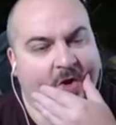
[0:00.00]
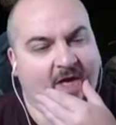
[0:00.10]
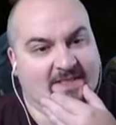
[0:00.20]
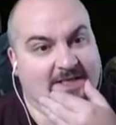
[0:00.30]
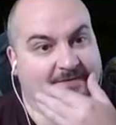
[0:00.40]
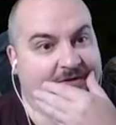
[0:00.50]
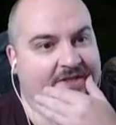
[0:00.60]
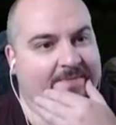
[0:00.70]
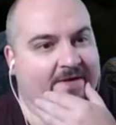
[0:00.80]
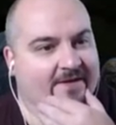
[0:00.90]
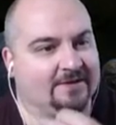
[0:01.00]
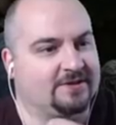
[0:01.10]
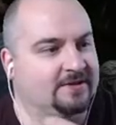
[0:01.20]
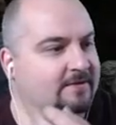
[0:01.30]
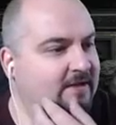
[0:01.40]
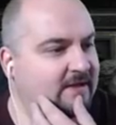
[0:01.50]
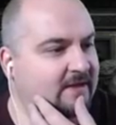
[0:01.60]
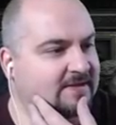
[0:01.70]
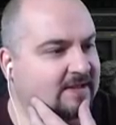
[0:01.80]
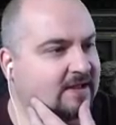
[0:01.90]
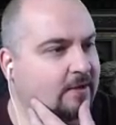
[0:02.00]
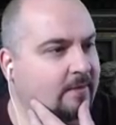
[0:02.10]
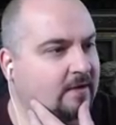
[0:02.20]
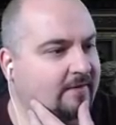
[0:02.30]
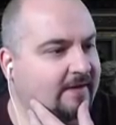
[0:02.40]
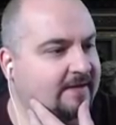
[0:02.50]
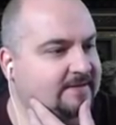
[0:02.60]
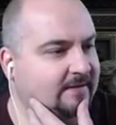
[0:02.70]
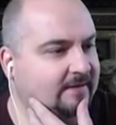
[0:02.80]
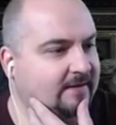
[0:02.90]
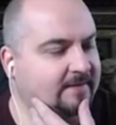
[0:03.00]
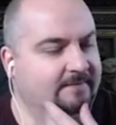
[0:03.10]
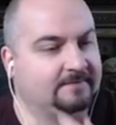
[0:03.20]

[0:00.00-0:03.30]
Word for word: and you still haven't got your Monarch Shield, you can go to Lower Karas, okay?